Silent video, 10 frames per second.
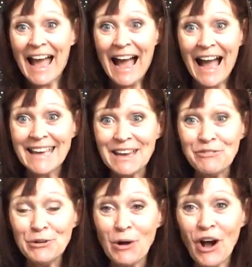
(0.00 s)
Hi
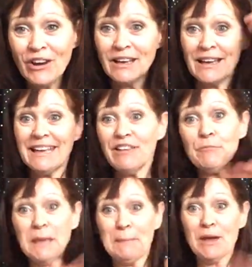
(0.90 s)
everyone. Give
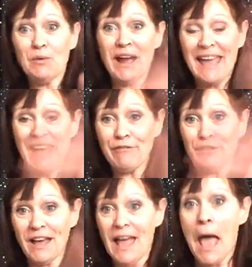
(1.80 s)
me a big
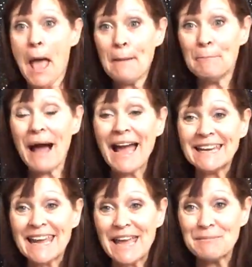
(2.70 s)
wave. My
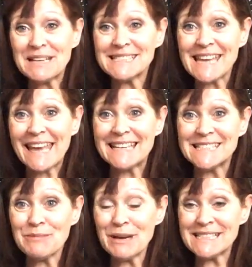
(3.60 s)
name is
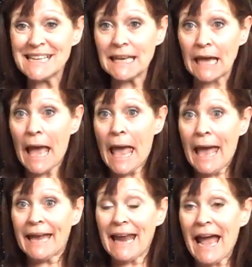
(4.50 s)
Izzy Wizzy
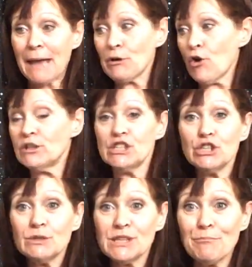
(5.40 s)
and I'm going to
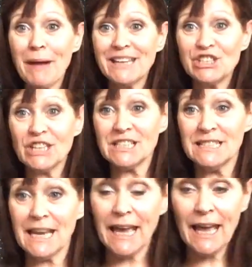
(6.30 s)
do some magic
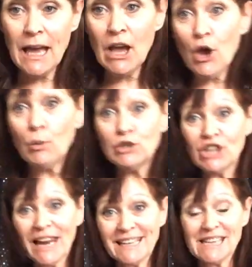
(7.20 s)
today. Would
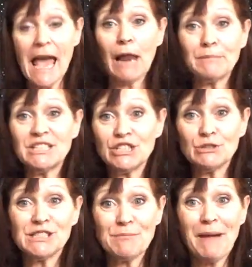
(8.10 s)
you like to help me to
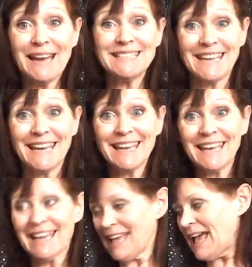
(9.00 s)
do some magic?